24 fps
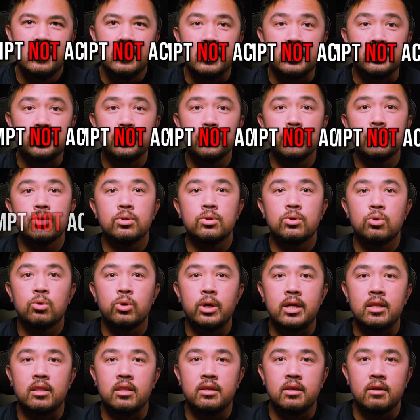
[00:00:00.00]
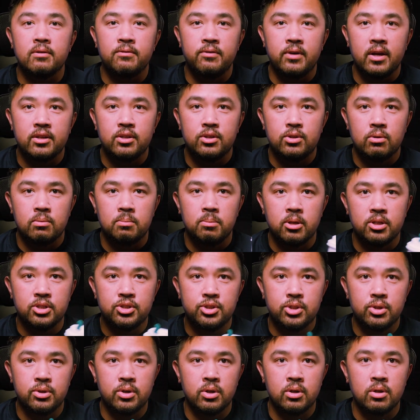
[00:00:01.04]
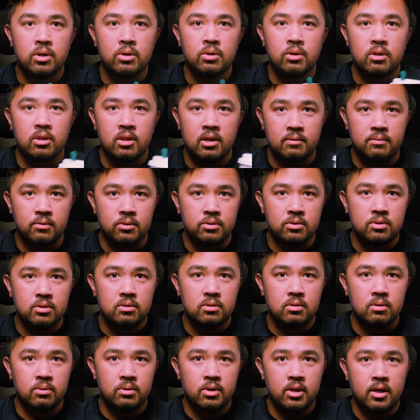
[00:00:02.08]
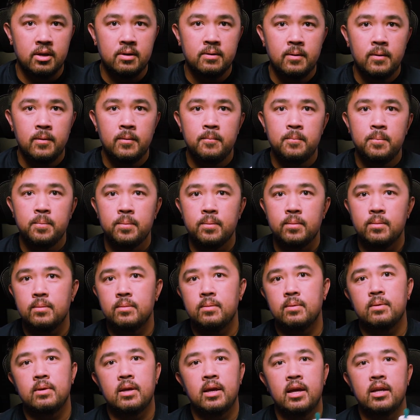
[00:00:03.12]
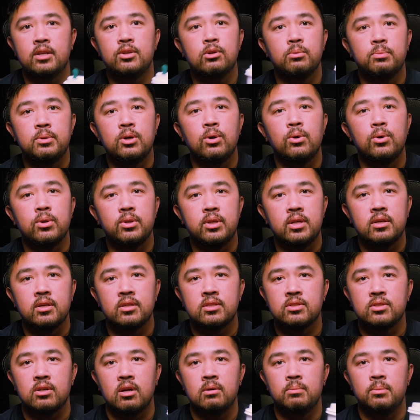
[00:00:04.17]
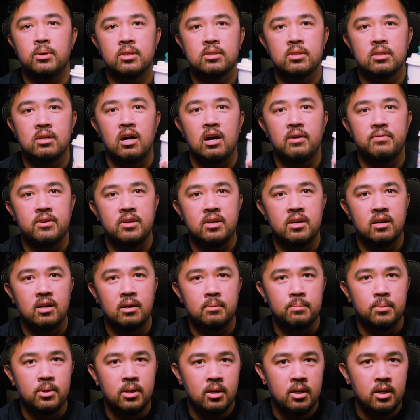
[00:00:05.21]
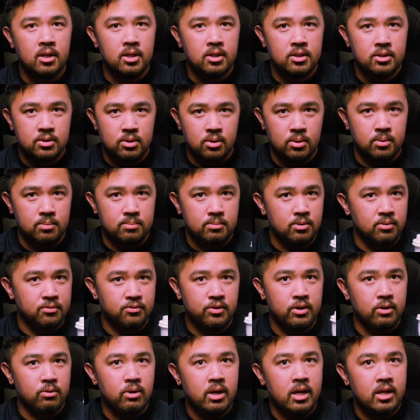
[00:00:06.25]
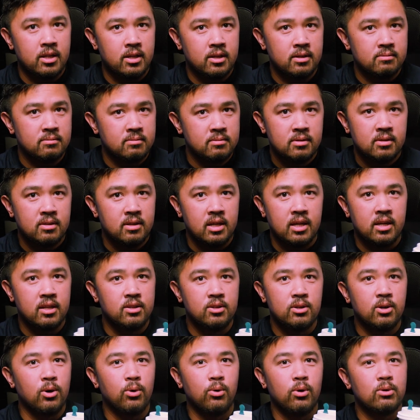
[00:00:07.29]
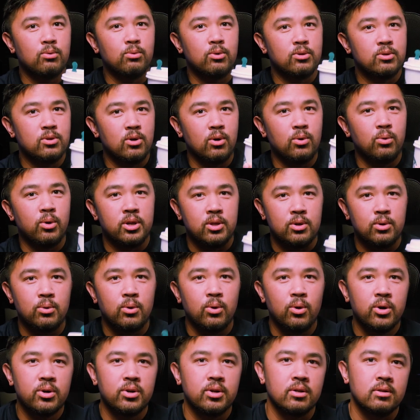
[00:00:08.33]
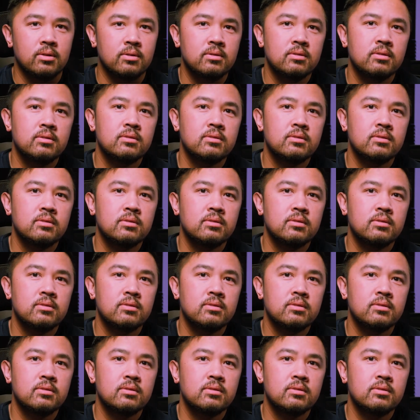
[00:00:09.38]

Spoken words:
it shouldn't greatly affect your blood sugar levels, okay? And you'll be holding a Starbucks coffee cup, so you'll fit right in and no one will know what you ordered.